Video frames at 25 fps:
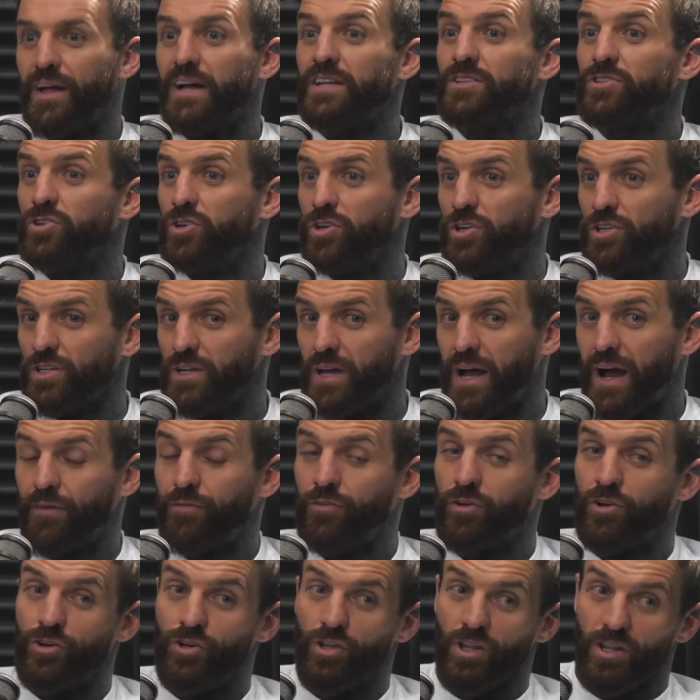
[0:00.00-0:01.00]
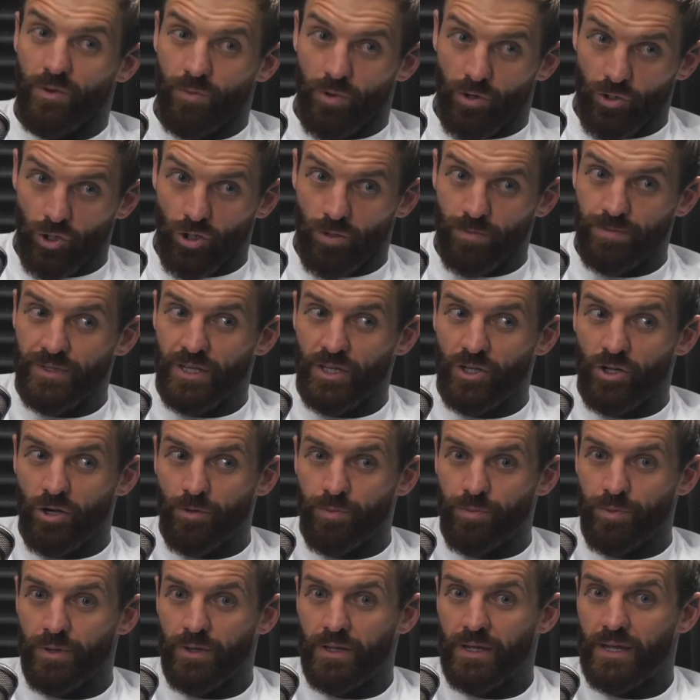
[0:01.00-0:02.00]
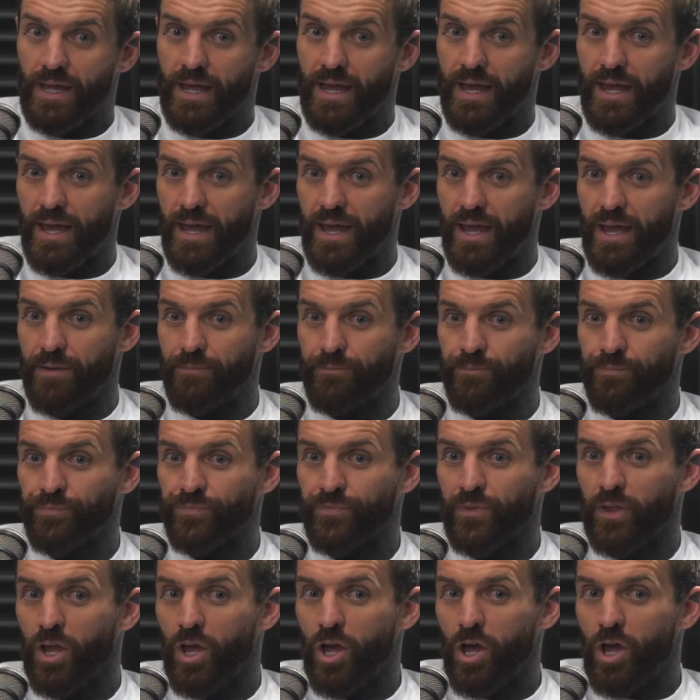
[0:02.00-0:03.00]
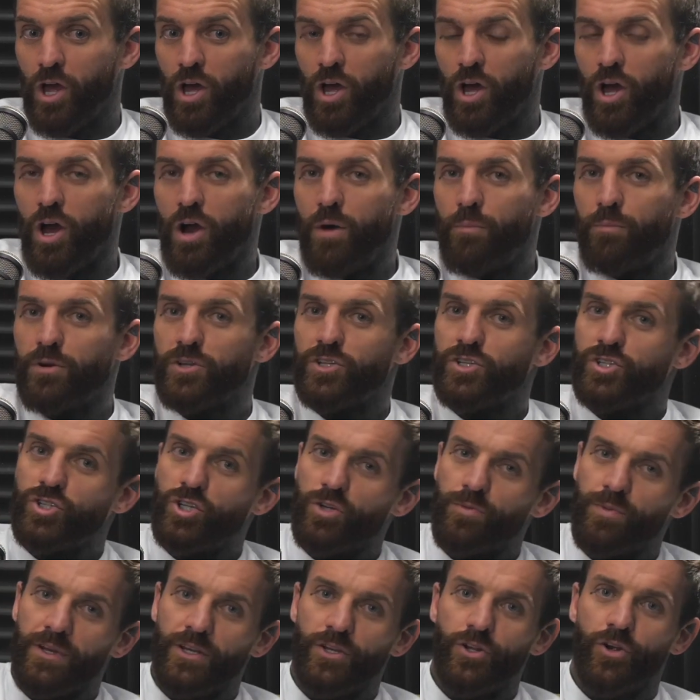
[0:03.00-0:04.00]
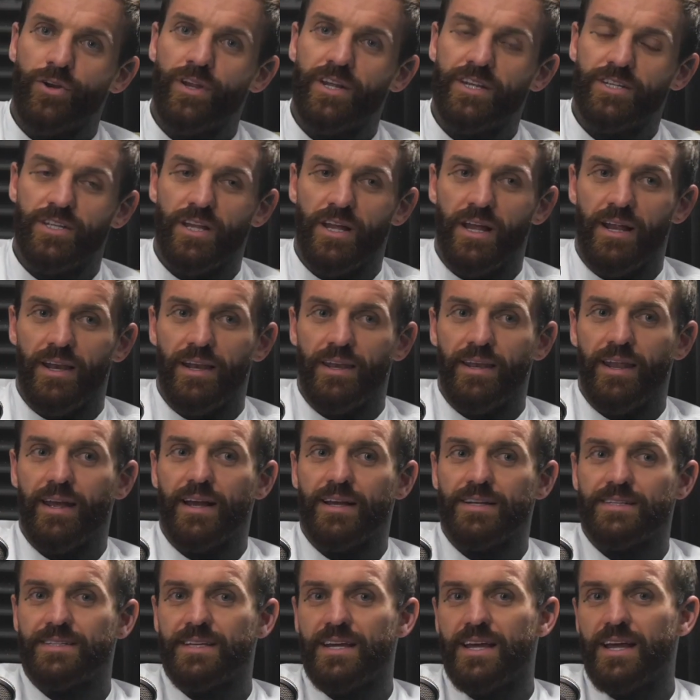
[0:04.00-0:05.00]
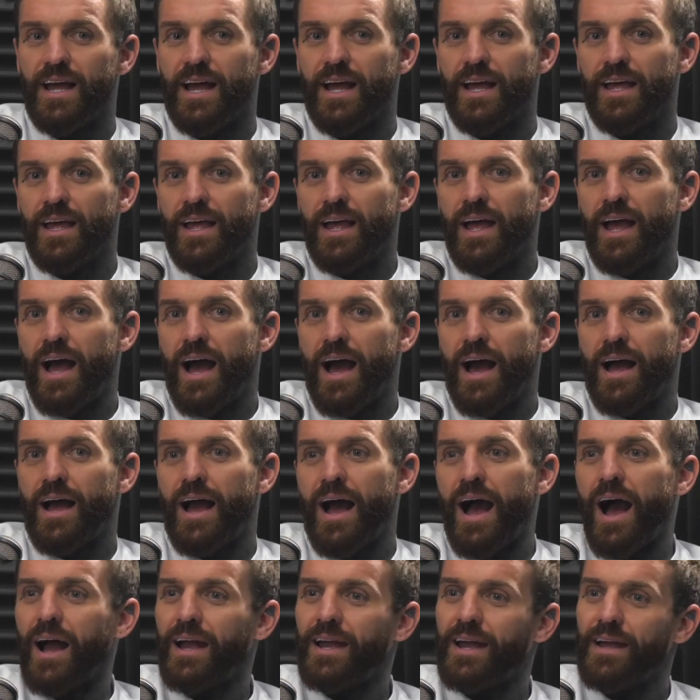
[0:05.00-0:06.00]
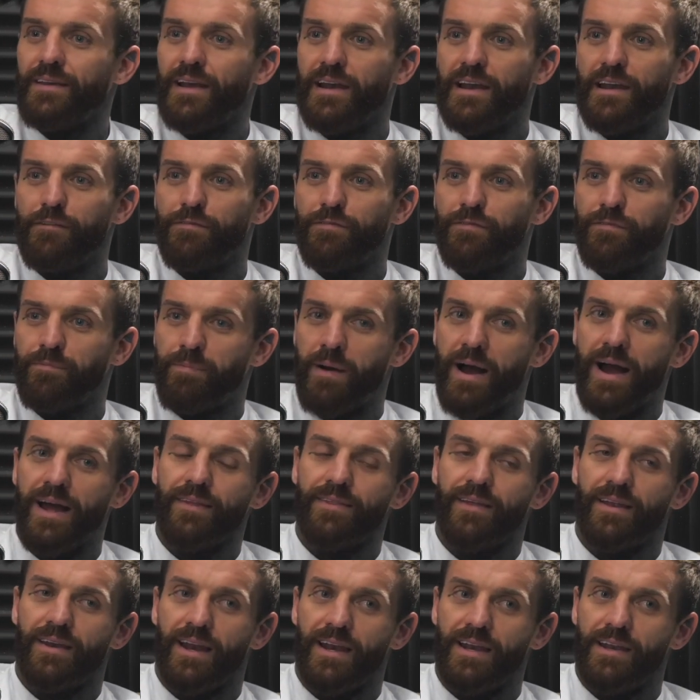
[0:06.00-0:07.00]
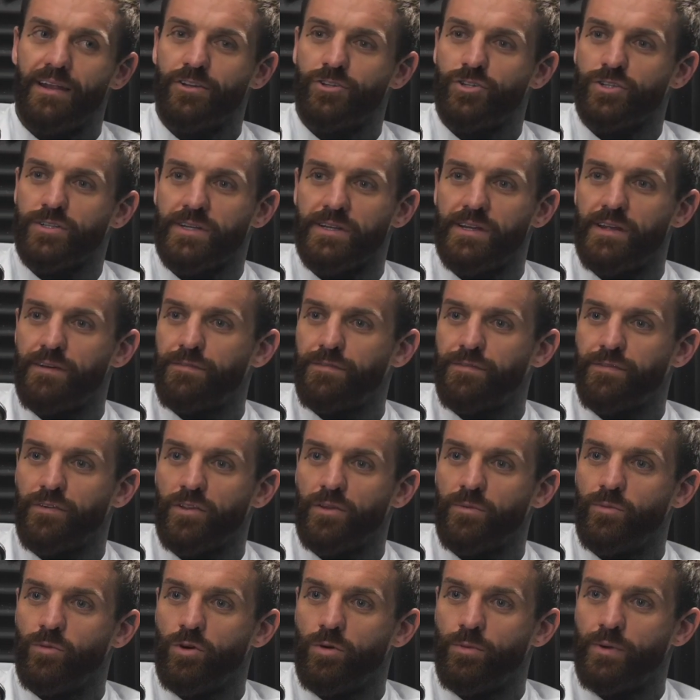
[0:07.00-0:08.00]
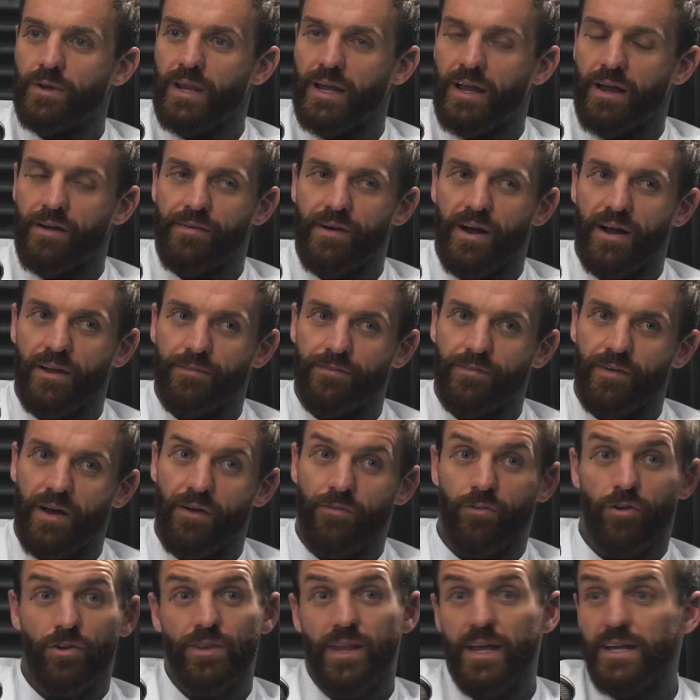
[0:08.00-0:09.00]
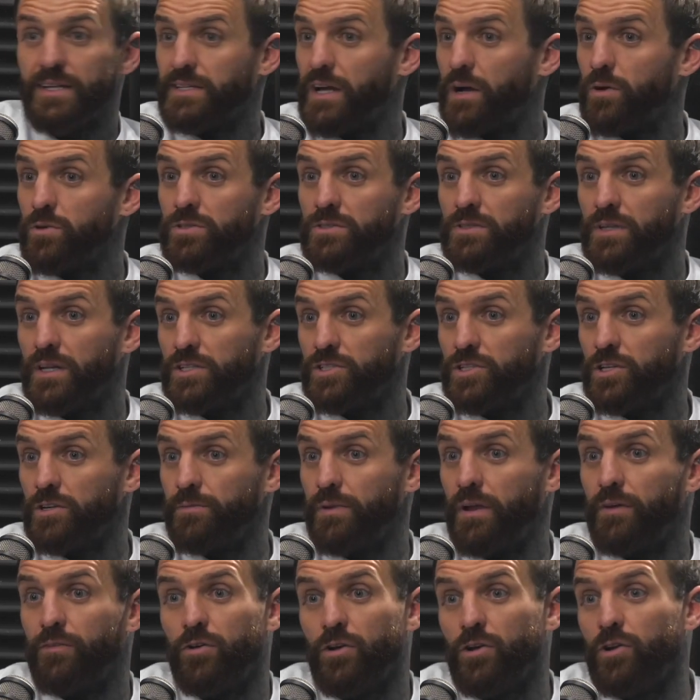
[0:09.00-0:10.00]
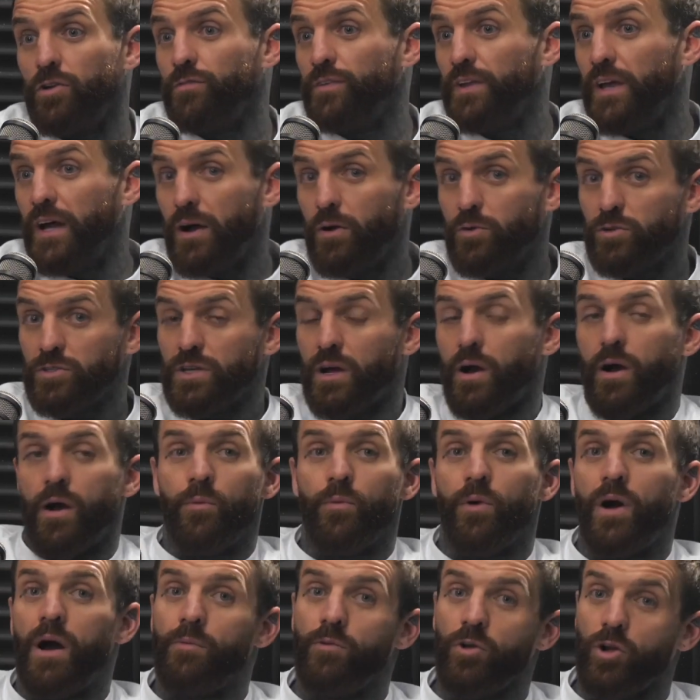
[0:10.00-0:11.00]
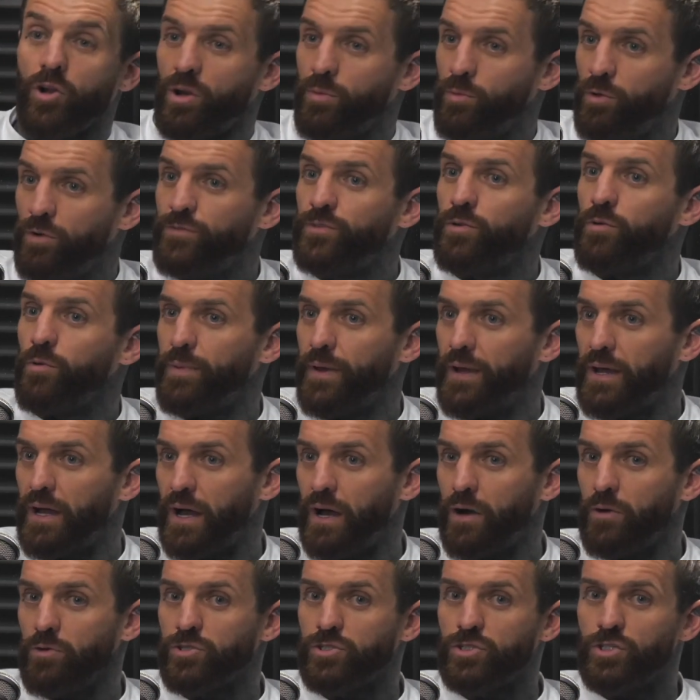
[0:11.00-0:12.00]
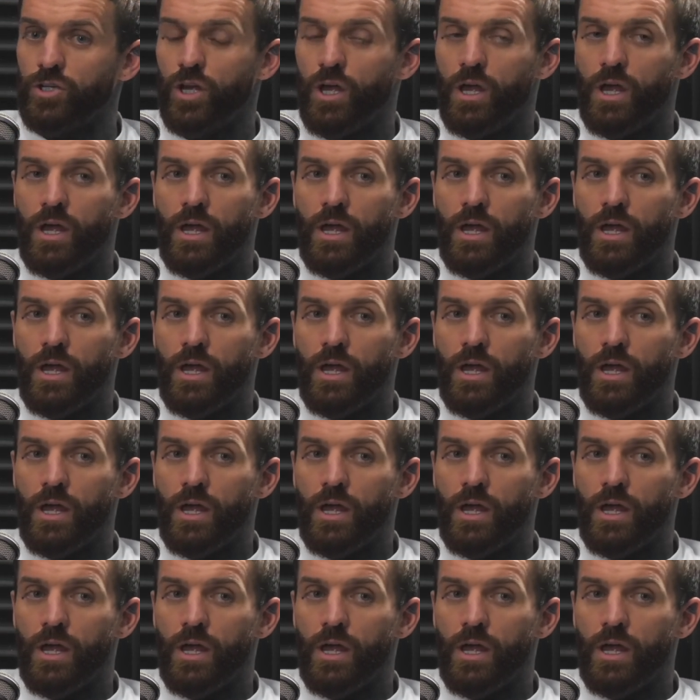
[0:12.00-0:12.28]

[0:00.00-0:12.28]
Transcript: That's good. I've got another one opening up. But stupid, you know, is like I say, I kind of live back then. I just live for the moment. Like I've got a nice house and that. Do you know what I mean? I've got a lovely house. I'm looking to move to a bigger house.